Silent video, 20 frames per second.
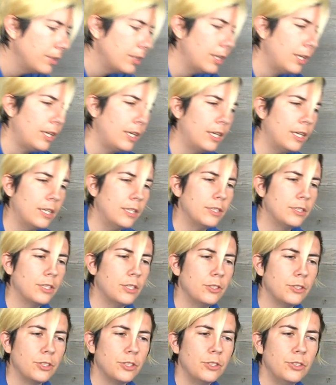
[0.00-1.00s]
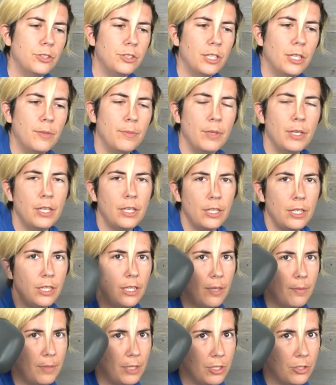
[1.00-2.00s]
and also some
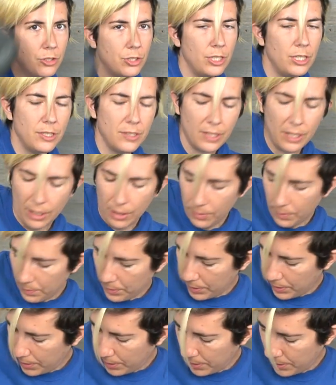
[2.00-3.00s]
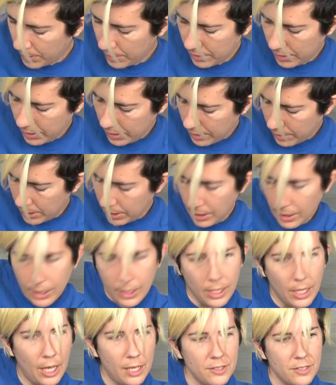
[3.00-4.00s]
yummy treats help.
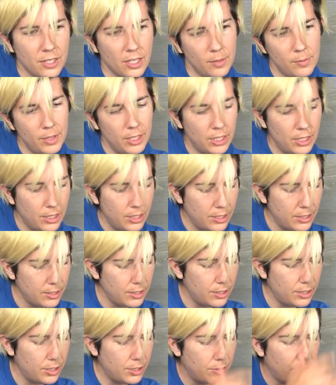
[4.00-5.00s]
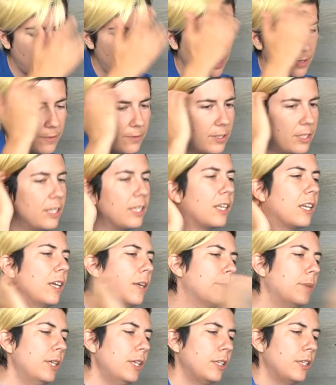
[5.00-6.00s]
Elsa, come here, since you're right in front of the
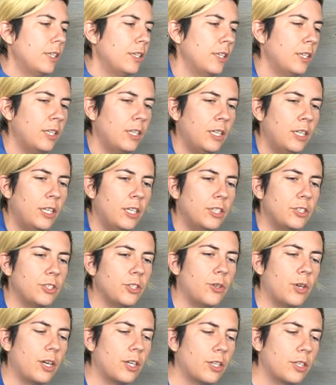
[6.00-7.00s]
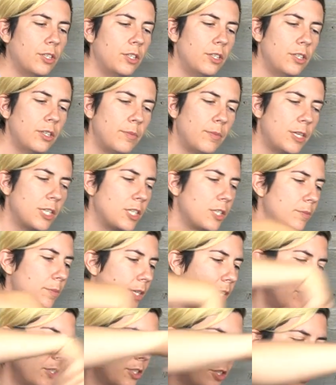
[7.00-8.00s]
camera. So our girth
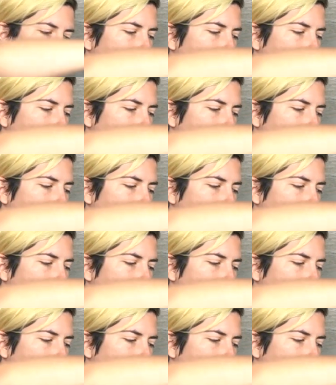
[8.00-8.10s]
measurement,